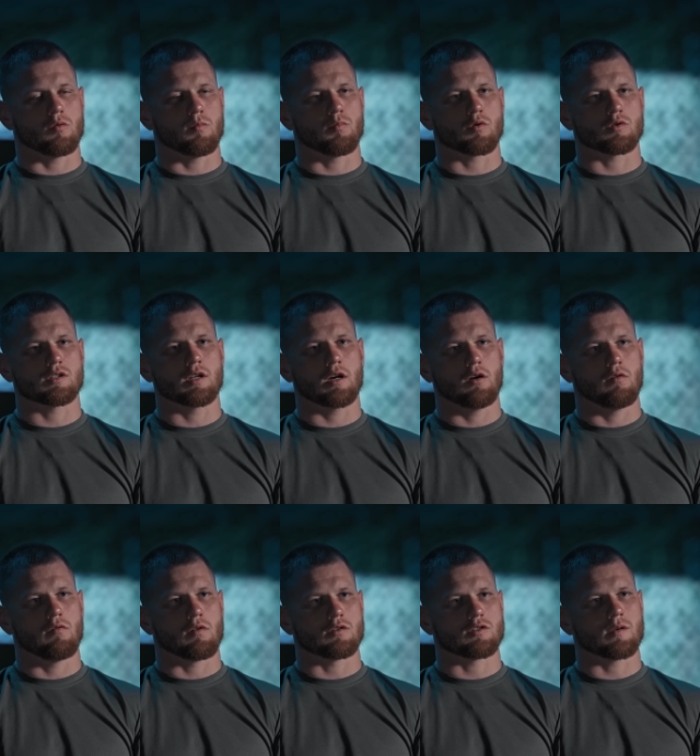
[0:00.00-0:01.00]
it was
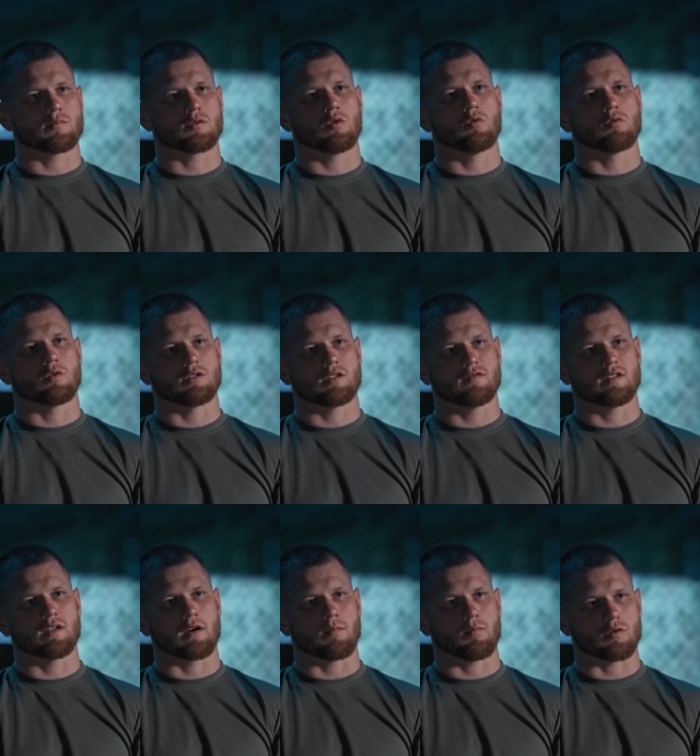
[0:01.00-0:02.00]
exposed to fire from
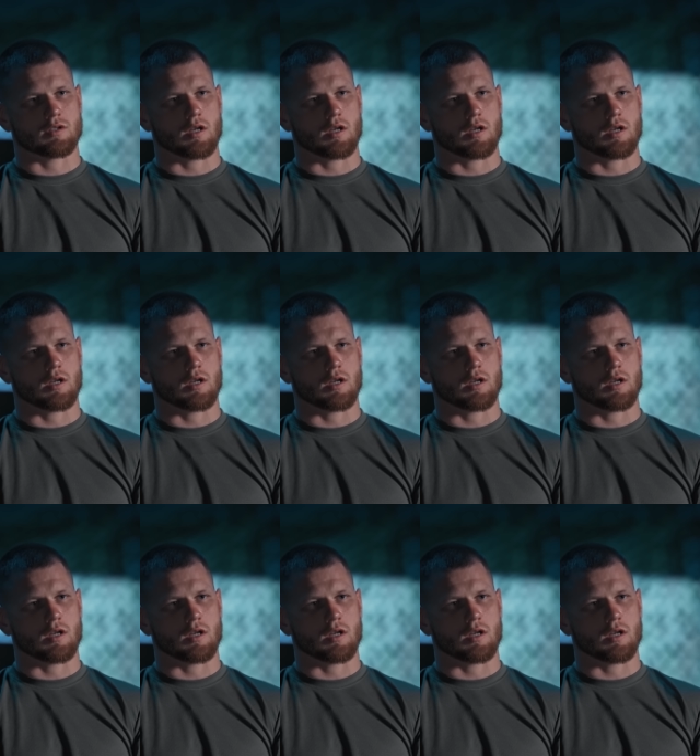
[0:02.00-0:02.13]
every